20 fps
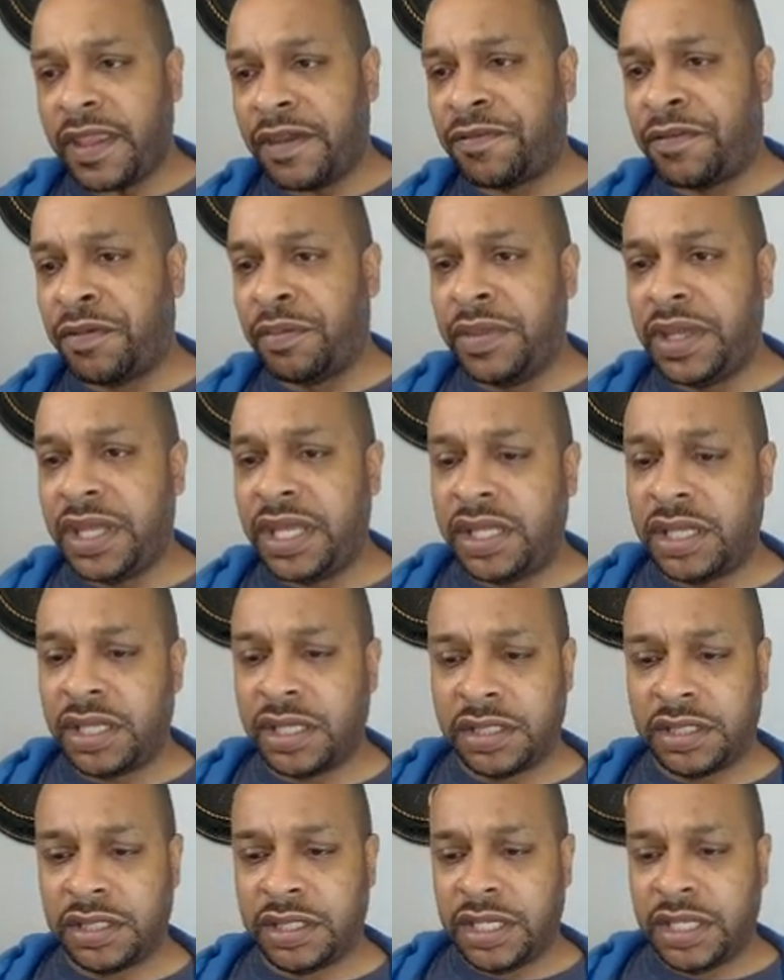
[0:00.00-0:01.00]
for
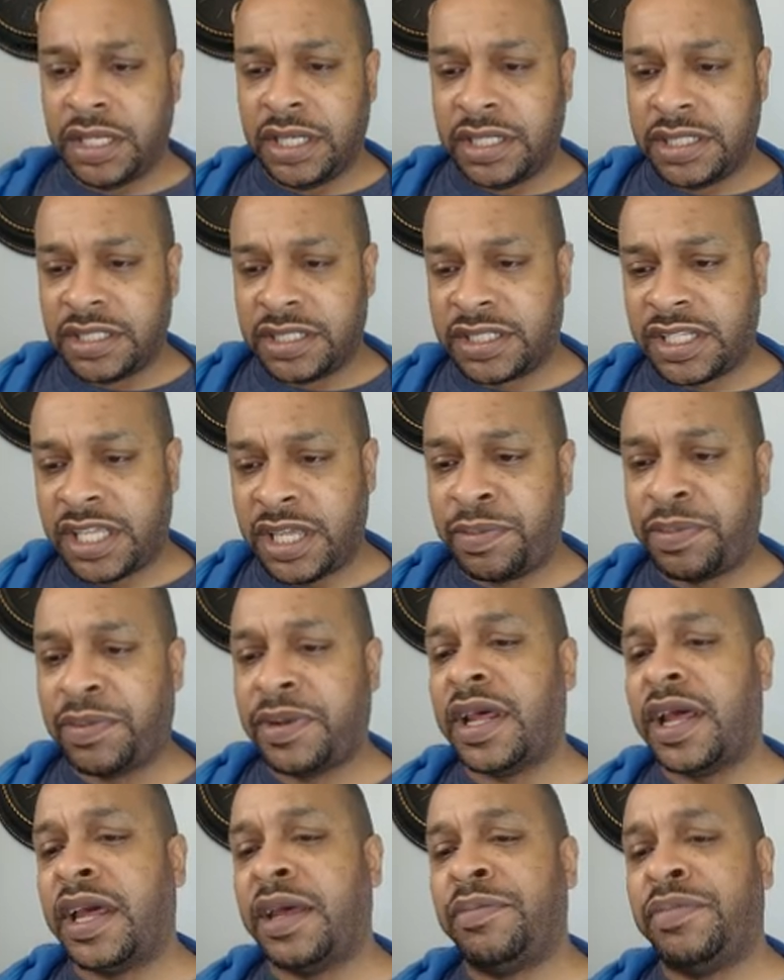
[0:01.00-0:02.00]
me, just keep
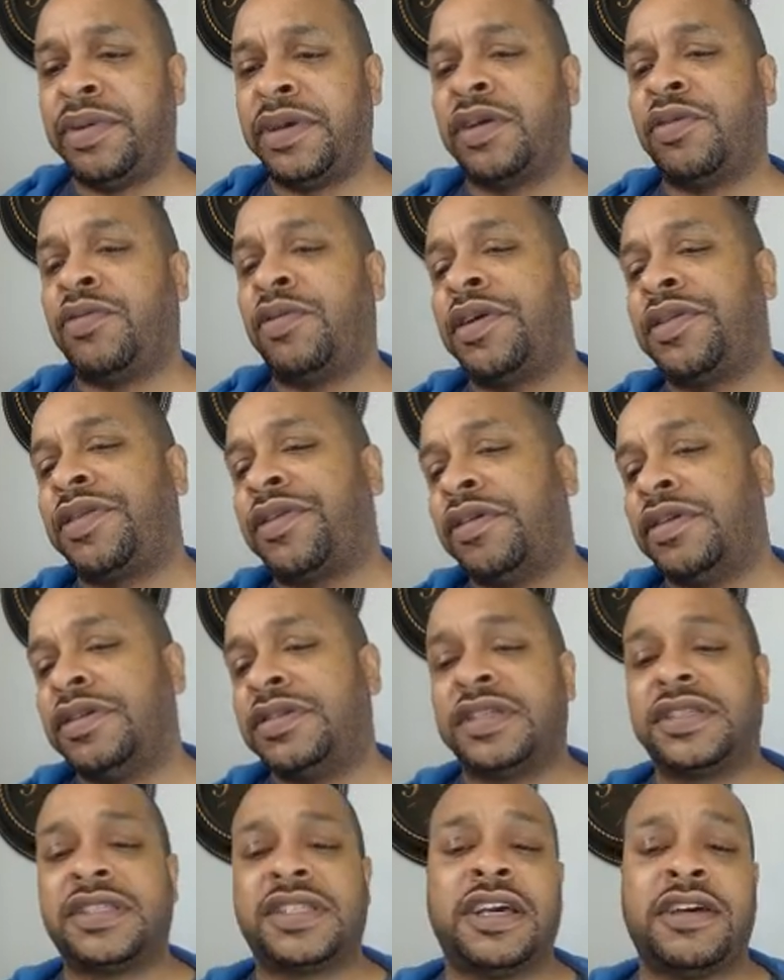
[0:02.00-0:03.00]
an eye. Bitcoin
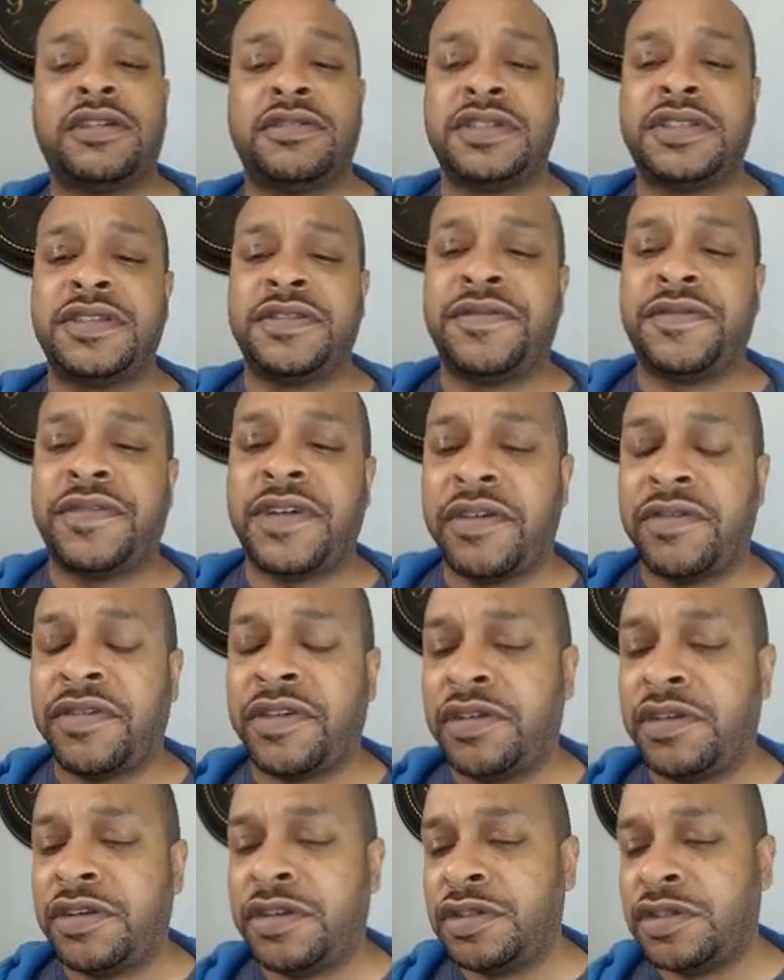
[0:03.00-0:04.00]
thirty-six thousand five
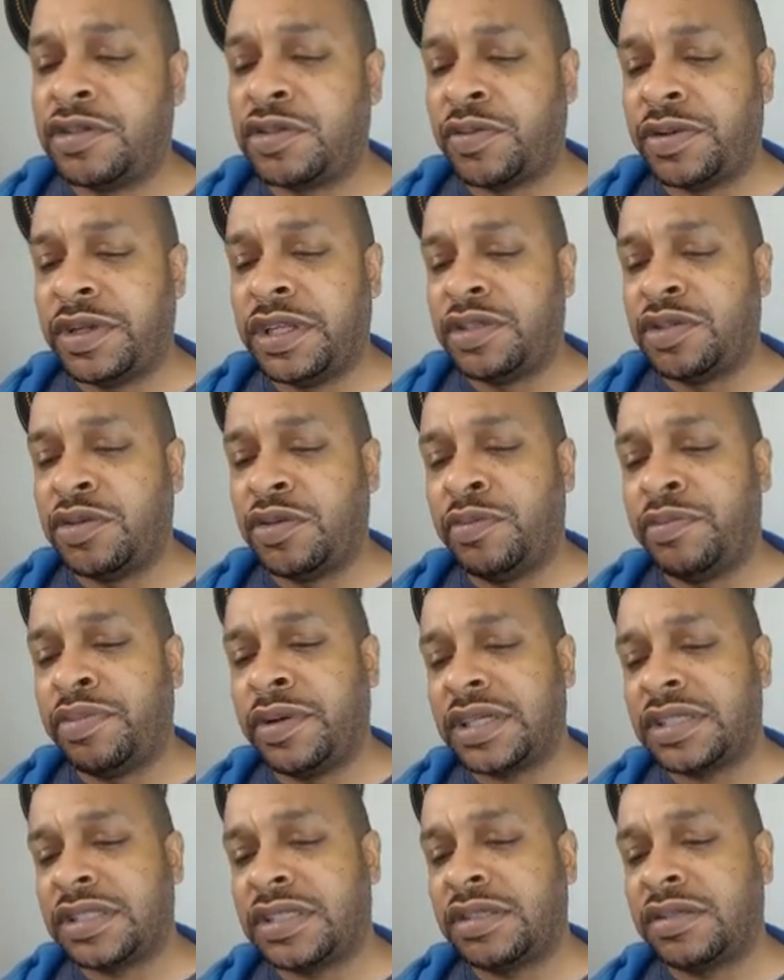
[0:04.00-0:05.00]
hundred twenty-two
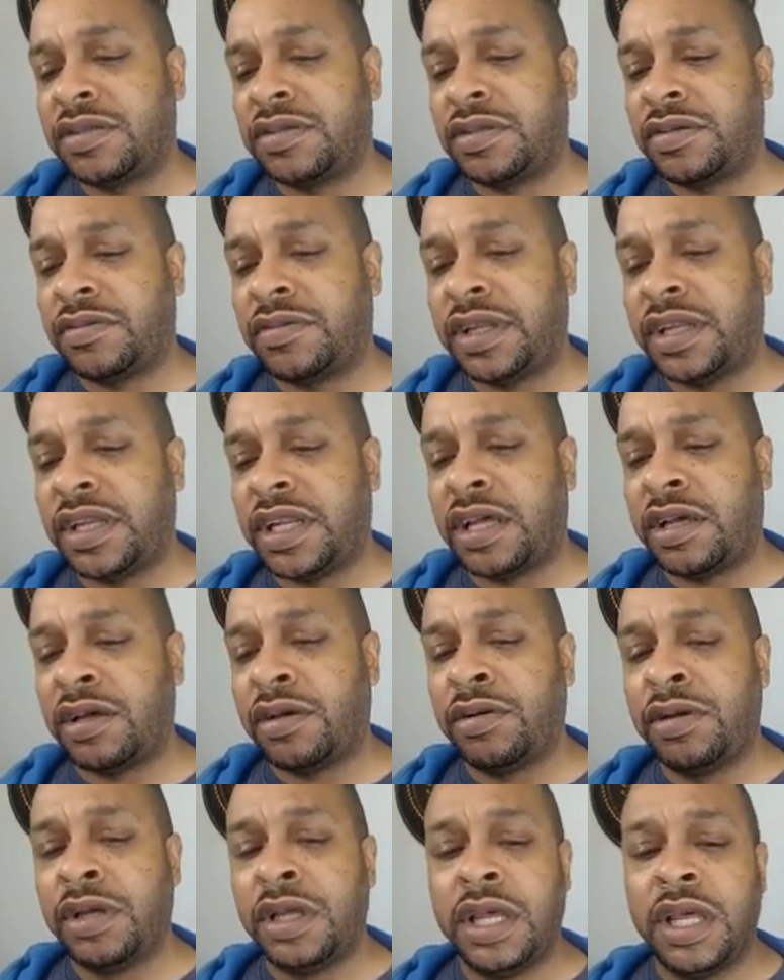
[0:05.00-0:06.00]
bucks right
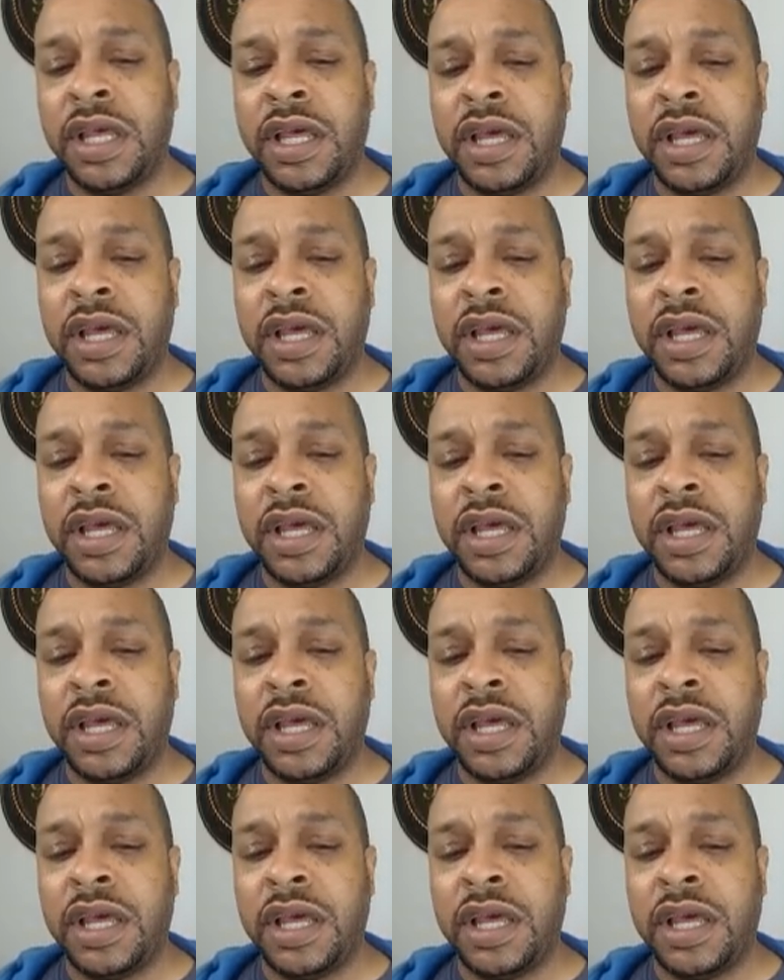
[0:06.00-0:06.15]
now.